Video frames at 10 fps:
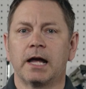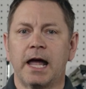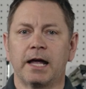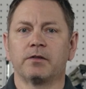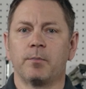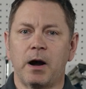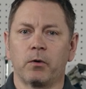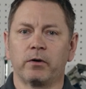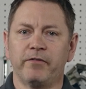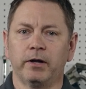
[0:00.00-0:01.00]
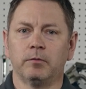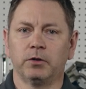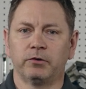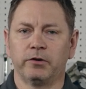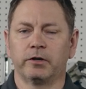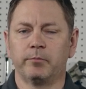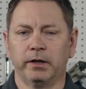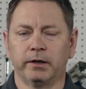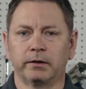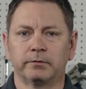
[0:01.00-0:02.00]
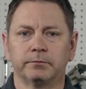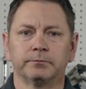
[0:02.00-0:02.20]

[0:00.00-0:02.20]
and the power available to your building.